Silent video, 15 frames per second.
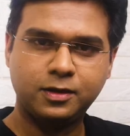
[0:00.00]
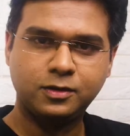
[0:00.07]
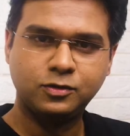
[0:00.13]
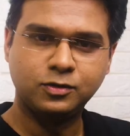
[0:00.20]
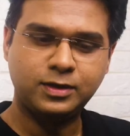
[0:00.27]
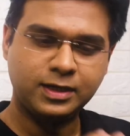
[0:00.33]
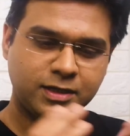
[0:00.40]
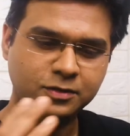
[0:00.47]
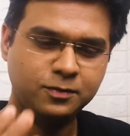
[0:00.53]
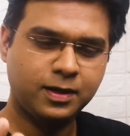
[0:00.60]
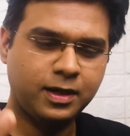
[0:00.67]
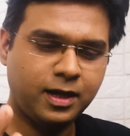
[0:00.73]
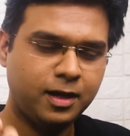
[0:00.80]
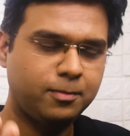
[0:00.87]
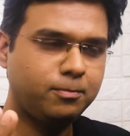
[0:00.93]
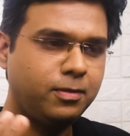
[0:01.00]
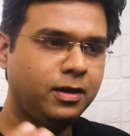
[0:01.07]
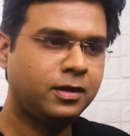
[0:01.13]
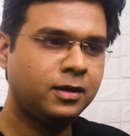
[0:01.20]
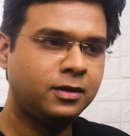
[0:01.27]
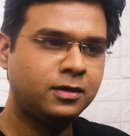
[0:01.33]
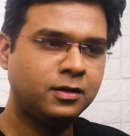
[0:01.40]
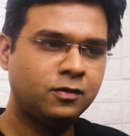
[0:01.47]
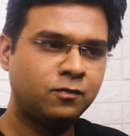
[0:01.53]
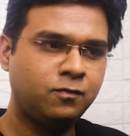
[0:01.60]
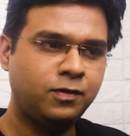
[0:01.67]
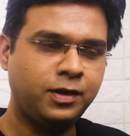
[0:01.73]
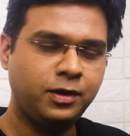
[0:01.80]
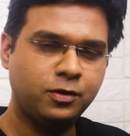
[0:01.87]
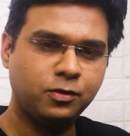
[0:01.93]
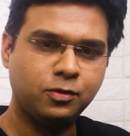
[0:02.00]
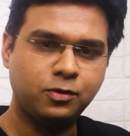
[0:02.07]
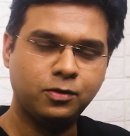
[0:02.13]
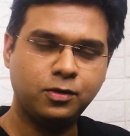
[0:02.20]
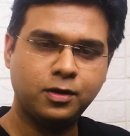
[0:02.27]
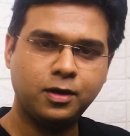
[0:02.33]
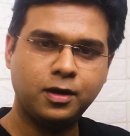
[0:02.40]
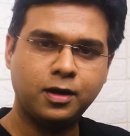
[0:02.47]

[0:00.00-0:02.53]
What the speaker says: So that is why I am making this video.